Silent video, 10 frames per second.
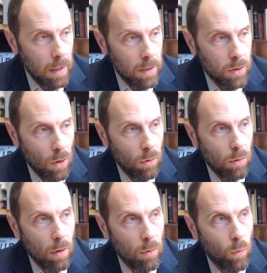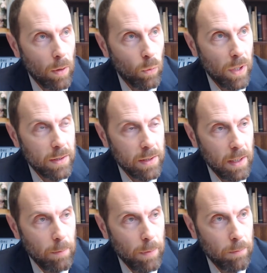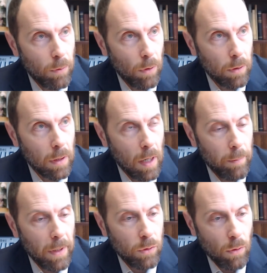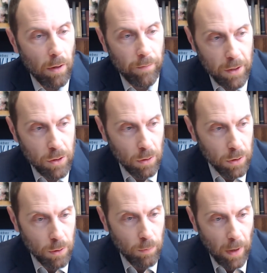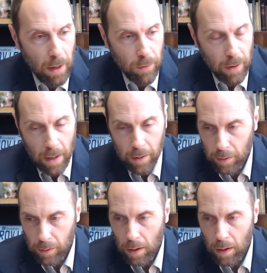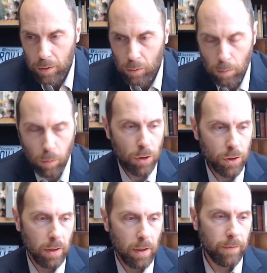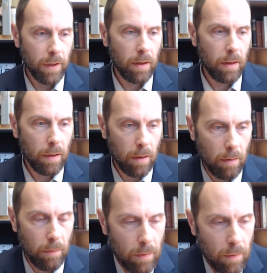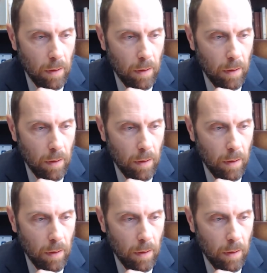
So when we see people coming to our vigils to pray for an end to abortion, I've done